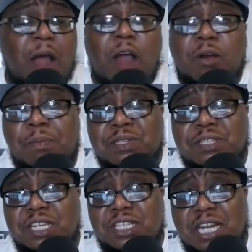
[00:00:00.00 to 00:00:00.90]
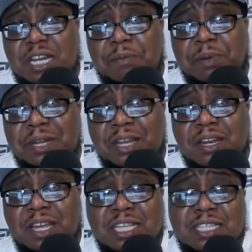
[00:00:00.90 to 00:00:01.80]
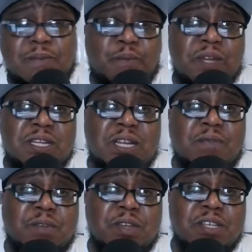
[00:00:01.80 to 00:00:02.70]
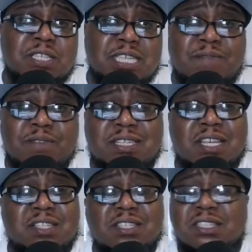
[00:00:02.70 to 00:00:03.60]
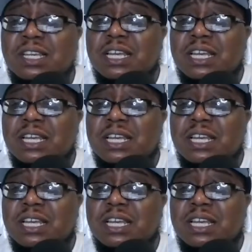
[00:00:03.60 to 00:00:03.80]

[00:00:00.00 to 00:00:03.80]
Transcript: awkward position that he put in against the Philadelphia 76ers.